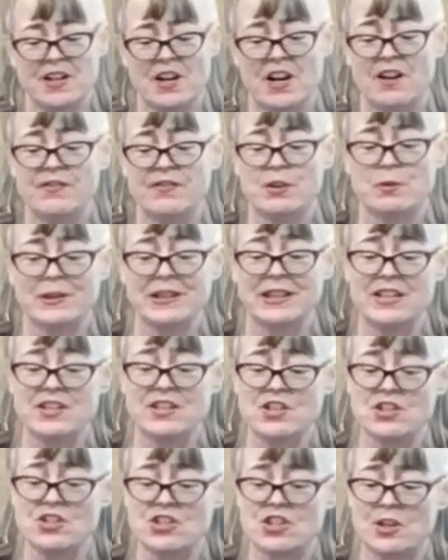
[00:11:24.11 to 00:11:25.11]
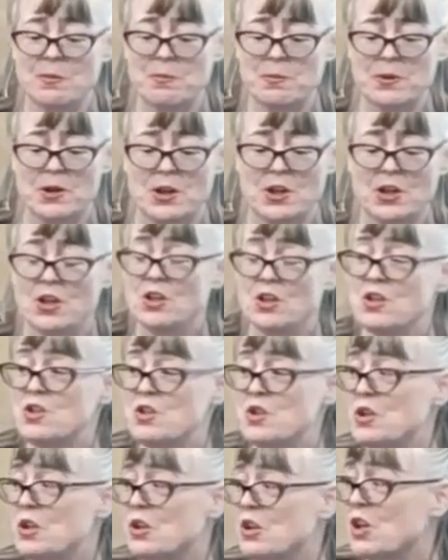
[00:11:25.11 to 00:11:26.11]
of your relationship
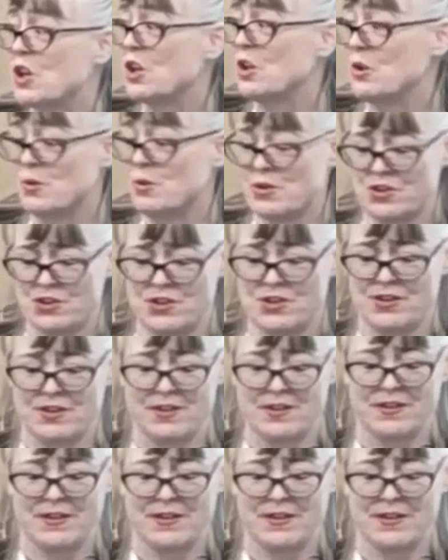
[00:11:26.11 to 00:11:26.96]
to your coach.